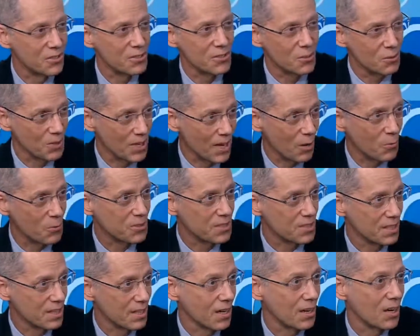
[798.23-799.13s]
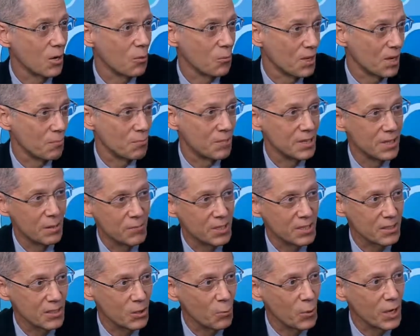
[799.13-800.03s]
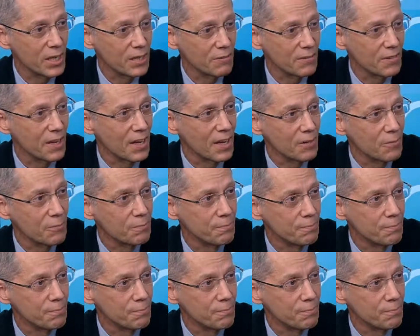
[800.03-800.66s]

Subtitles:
And so now we're seeing a heroin epidemic in the wake of that.